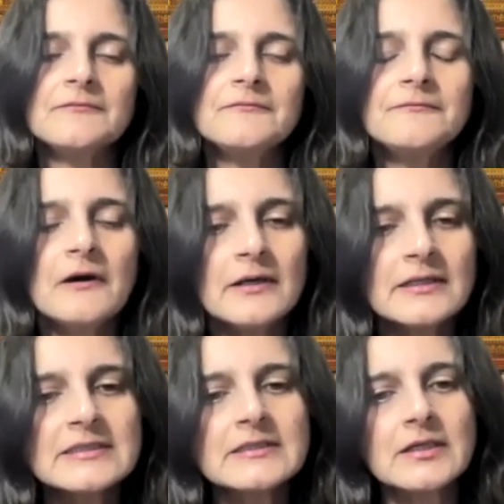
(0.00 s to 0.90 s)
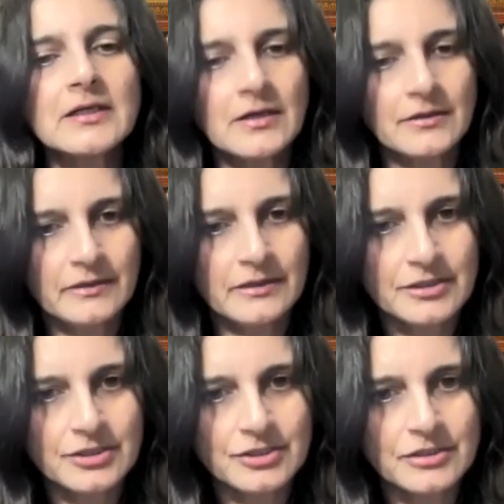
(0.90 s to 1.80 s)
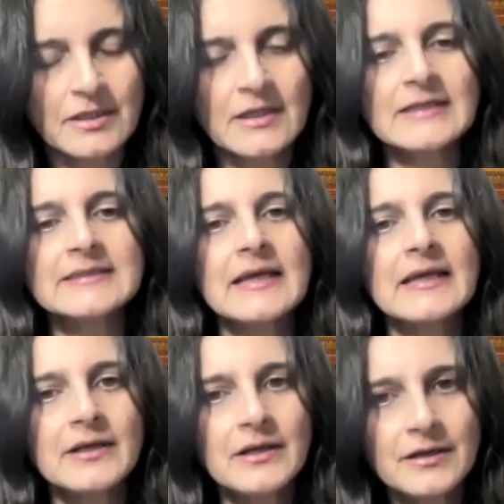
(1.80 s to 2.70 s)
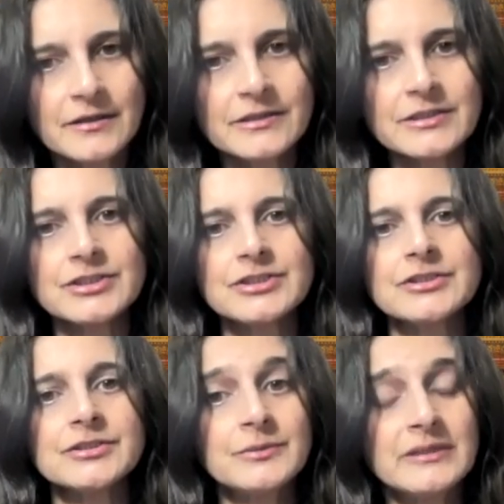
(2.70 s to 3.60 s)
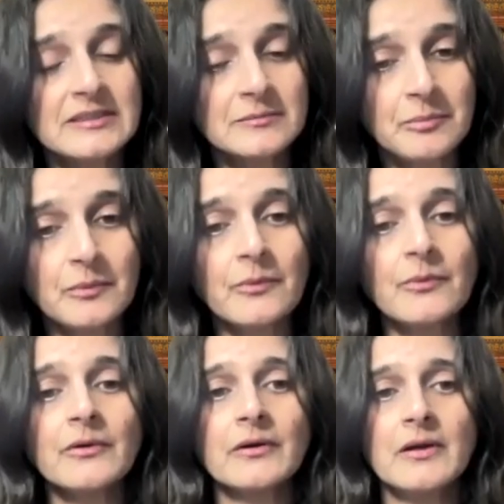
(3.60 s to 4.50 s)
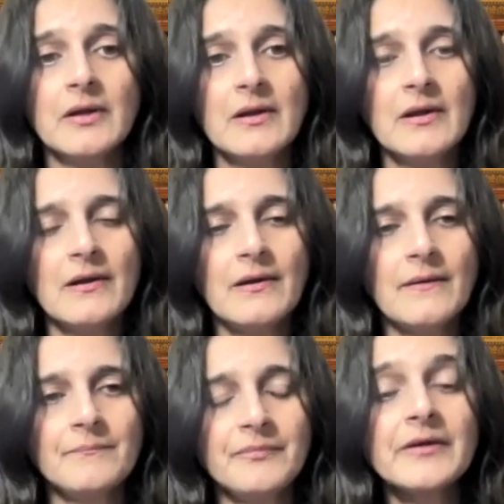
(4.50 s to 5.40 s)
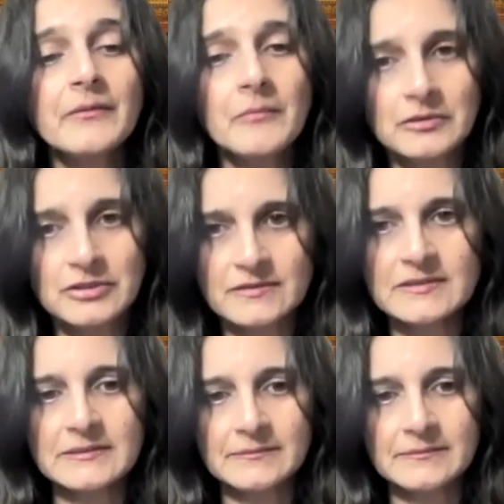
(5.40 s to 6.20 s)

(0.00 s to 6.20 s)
finds the courage, is encouraged to explore their emotions.